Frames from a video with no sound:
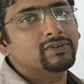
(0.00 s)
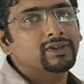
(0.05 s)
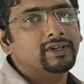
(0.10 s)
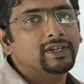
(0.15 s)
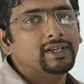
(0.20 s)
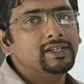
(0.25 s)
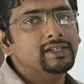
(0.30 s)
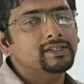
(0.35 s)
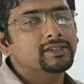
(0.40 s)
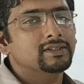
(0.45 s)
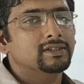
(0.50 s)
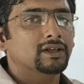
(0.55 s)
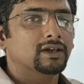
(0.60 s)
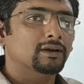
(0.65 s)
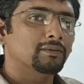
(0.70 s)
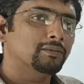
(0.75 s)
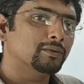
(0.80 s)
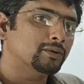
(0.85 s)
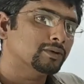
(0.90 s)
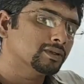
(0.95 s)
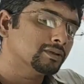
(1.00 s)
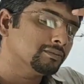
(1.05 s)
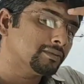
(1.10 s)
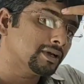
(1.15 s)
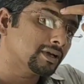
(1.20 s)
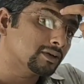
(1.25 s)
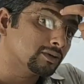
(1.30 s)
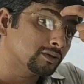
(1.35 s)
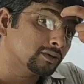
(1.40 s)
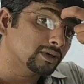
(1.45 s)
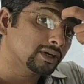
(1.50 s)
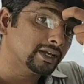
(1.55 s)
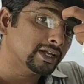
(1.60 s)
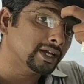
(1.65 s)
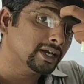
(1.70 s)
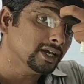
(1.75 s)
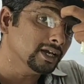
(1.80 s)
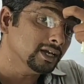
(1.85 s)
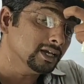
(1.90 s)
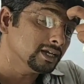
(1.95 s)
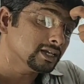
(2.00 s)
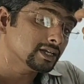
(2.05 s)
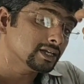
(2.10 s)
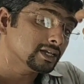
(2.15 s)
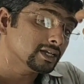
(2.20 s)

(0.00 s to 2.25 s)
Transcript: is about the macroglia is